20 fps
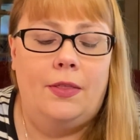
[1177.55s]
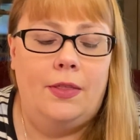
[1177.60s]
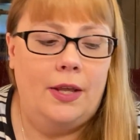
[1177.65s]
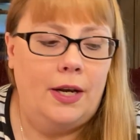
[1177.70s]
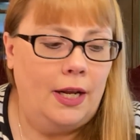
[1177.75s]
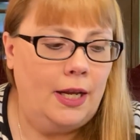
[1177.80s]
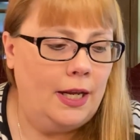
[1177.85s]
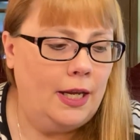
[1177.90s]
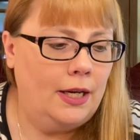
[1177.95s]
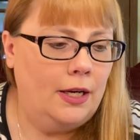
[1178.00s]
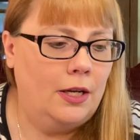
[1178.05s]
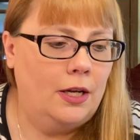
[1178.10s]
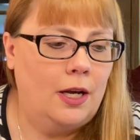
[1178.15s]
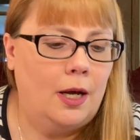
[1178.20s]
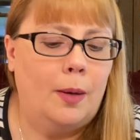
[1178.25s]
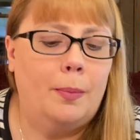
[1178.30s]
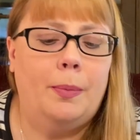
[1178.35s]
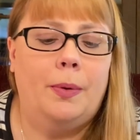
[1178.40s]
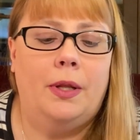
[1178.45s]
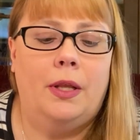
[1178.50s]
Then I had a
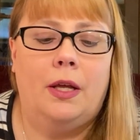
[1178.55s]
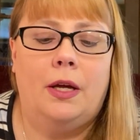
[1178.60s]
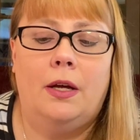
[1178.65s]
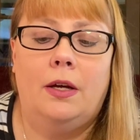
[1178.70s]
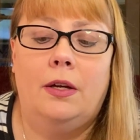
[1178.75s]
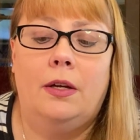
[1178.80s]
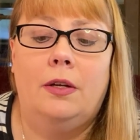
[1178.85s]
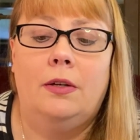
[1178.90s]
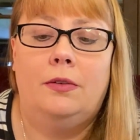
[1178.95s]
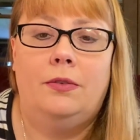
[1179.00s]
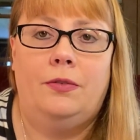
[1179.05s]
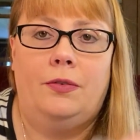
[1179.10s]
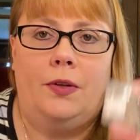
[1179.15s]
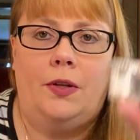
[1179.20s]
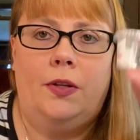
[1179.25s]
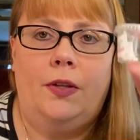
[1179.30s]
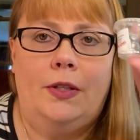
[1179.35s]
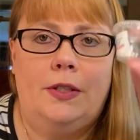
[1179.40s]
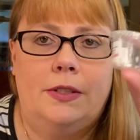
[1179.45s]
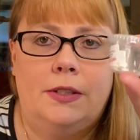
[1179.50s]
couple
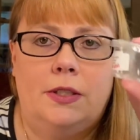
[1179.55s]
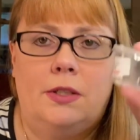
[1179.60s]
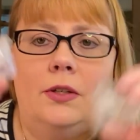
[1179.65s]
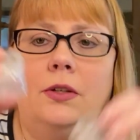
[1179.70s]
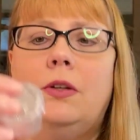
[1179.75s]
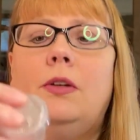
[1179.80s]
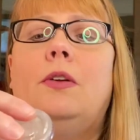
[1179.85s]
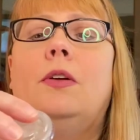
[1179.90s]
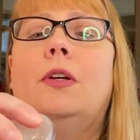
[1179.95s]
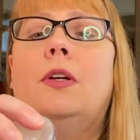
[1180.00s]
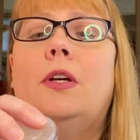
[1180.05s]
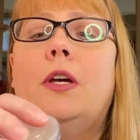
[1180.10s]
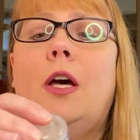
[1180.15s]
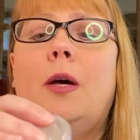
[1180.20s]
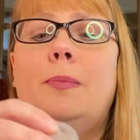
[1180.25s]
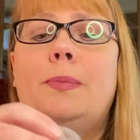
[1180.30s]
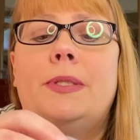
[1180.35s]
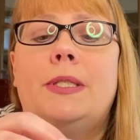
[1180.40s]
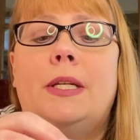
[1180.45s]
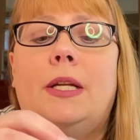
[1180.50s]
of these little
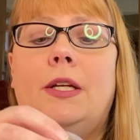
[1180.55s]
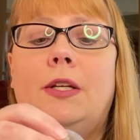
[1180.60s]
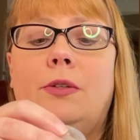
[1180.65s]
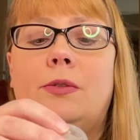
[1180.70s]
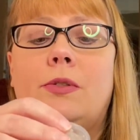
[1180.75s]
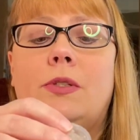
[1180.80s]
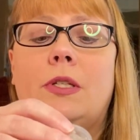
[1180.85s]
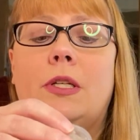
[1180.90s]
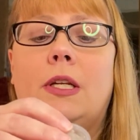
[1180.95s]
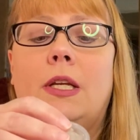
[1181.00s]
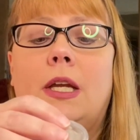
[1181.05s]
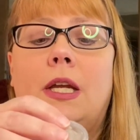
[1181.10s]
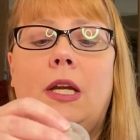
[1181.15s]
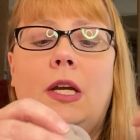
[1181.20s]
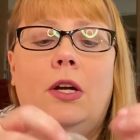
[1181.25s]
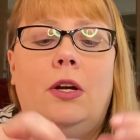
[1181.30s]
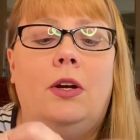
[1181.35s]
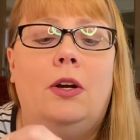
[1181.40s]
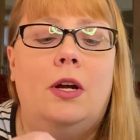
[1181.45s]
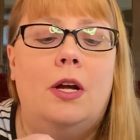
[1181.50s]
cups that I used in
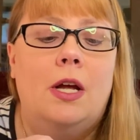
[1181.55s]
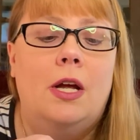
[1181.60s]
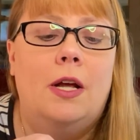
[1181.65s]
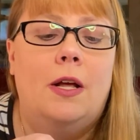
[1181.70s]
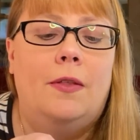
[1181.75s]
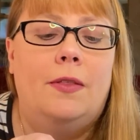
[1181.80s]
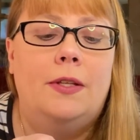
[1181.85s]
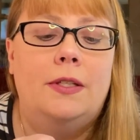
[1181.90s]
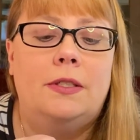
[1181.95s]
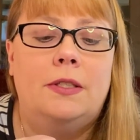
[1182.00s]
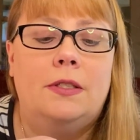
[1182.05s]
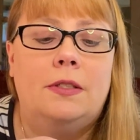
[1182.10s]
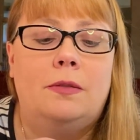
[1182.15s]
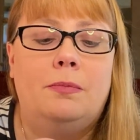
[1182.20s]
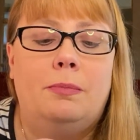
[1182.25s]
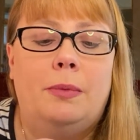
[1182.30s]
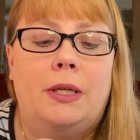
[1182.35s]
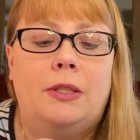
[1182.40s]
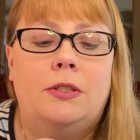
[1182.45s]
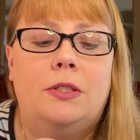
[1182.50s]
here. This is
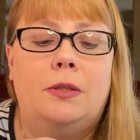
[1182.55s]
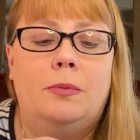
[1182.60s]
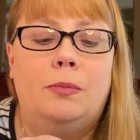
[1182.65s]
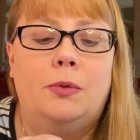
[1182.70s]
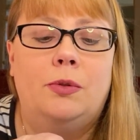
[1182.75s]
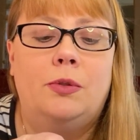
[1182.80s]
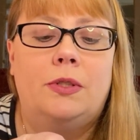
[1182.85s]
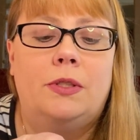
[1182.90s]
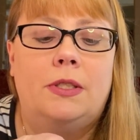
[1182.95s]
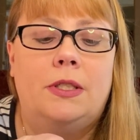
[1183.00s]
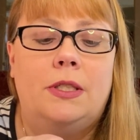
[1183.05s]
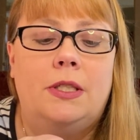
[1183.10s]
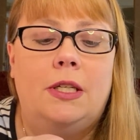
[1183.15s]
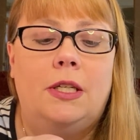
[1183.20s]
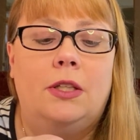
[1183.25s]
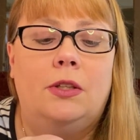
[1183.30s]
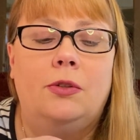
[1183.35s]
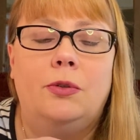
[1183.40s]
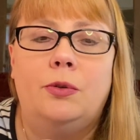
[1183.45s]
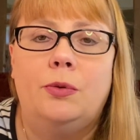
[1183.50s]
Melted Mousse
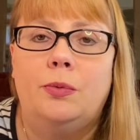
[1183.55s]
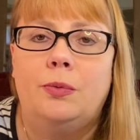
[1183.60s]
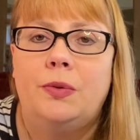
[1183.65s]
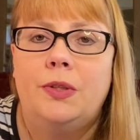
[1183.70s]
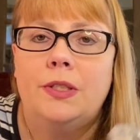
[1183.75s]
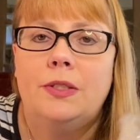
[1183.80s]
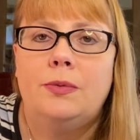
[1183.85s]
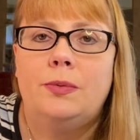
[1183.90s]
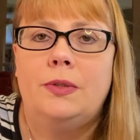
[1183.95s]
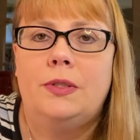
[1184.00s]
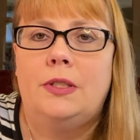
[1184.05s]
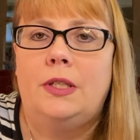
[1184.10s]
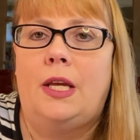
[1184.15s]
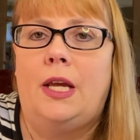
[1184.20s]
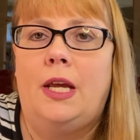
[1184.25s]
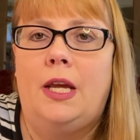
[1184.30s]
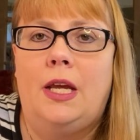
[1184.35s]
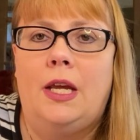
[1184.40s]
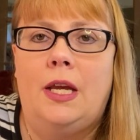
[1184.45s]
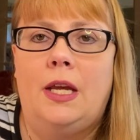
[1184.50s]
Cindy Lou. This was
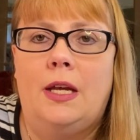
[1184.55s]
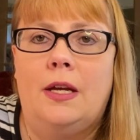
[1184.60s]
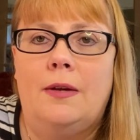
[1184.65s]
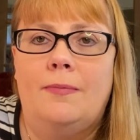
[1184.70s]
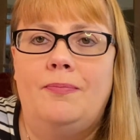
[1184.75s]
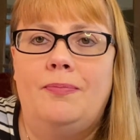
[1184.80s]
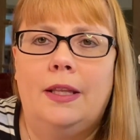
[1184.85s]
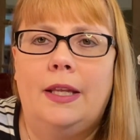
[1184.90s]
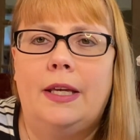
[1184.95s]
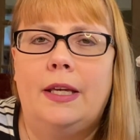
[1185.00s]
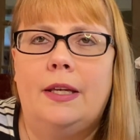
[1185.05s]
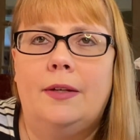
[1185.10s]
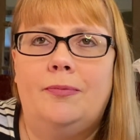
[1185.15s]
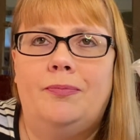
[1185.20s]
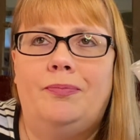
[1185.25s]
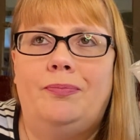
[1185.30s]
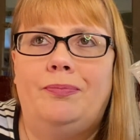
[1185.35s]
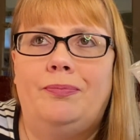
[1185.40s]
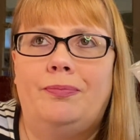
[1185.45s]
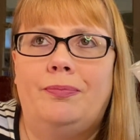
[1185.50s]
I
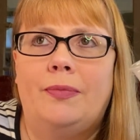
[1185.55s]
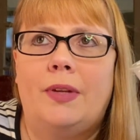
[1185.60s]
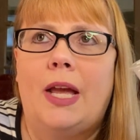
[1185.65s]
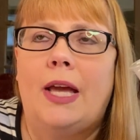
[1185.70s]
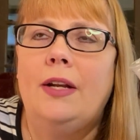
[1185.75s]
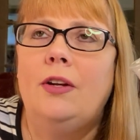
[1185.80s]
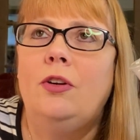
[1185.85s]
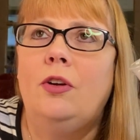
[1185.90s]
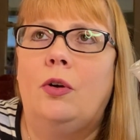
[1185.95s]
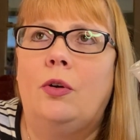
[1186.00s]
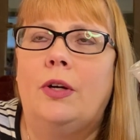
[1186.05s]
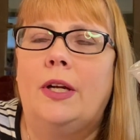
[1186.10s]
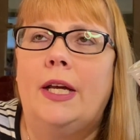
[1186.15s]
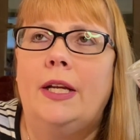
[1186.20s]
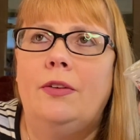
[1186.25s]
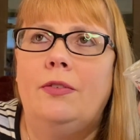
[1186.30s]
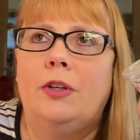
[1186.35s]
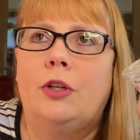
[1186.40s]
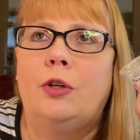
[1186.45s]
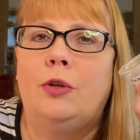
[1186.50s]
don't know,
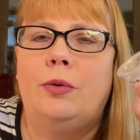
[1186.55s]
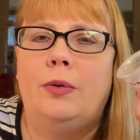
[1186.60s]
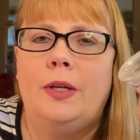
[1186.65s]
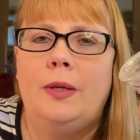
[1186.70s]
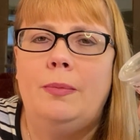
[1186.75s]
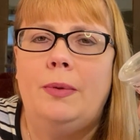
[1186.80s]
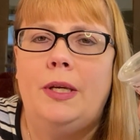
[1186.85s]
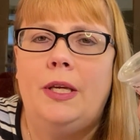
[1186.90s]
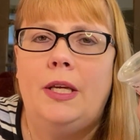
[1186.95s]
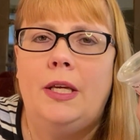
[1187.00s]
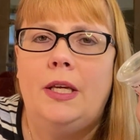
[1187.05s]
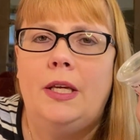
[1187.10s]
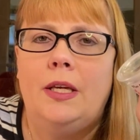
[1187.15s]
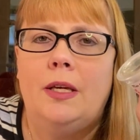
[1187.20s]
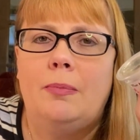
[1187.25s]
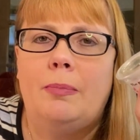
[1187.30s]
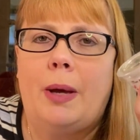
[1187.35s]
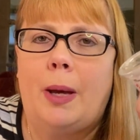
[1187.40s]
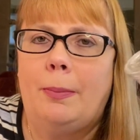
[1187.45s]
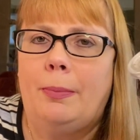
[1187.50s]
kind of a
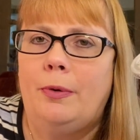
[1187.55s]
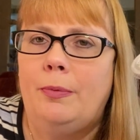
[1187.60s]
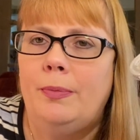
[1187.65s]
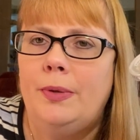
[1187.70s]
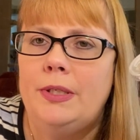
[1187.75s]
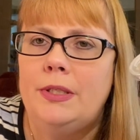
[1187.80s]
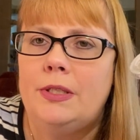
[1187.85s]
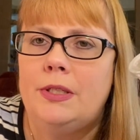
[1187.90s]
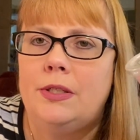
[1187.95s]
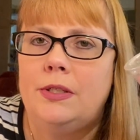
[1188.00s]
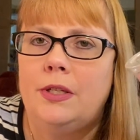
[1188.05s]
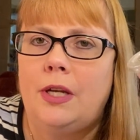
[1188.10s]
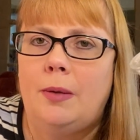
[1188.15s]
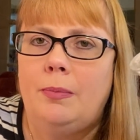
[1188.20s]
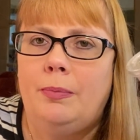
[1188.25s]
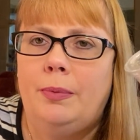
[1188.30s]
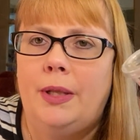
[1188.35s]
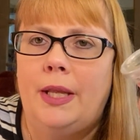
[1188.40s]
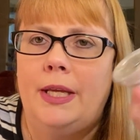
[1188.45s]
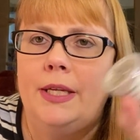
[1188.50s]
creamy peppermint
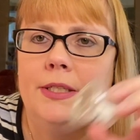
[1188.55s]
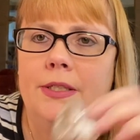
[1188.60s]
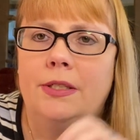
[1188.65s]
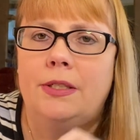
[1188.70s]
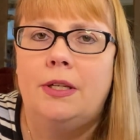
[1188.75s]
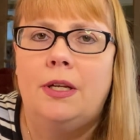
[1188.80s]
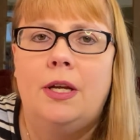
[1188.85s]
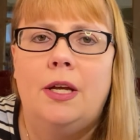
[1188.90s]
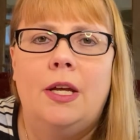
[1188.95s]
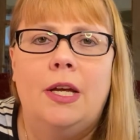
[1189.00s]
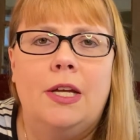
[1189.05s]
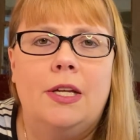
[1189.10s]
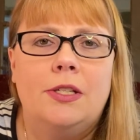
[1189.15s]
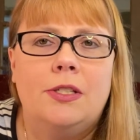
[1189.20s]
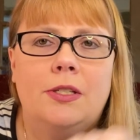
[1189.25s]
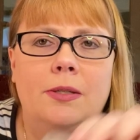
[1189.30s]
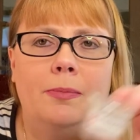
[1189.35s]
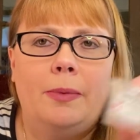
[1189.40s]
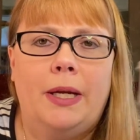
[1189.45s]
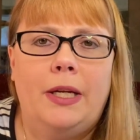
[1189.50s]
type blend
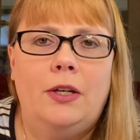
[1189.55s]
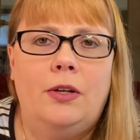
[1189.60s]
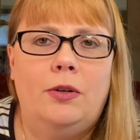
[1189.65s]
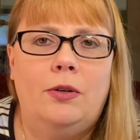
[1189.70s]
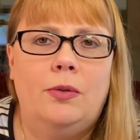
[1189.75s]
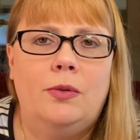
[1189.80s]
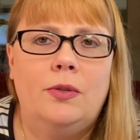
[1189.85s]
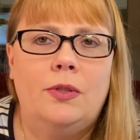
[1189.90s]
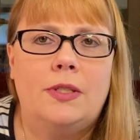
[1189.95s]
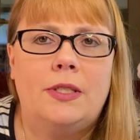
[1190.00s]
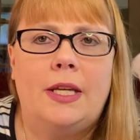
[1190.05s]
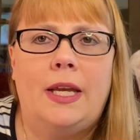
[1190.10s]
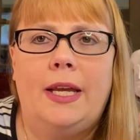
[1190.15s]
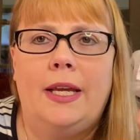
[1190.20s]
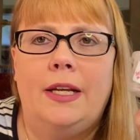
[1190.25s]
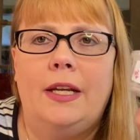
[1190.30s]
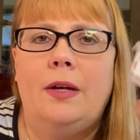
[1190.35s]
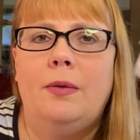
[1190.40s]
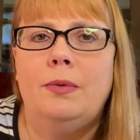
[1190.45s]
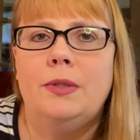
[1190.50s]
to my nose,
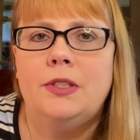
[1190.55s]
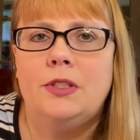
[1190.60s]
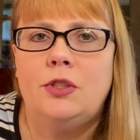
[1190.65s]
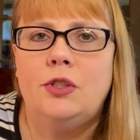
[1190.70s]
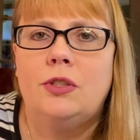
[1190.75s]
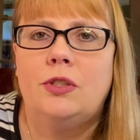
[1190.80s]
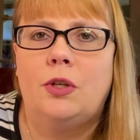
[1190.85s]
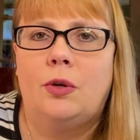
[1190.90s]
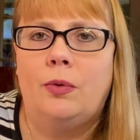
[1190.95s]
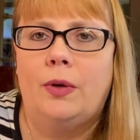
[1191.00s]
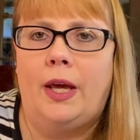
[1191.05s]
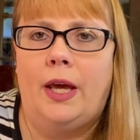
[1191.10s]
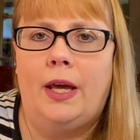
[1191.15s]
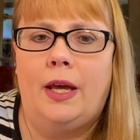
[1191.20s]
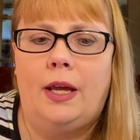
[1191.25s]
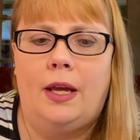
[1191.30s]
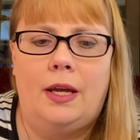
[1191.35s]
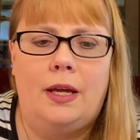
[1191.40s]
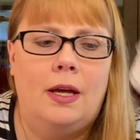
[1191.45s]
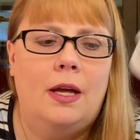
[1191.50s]
and it was just
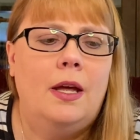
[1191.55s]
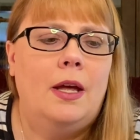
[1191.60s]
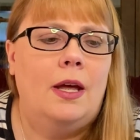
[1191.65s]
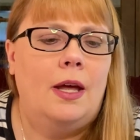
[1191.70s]
okay.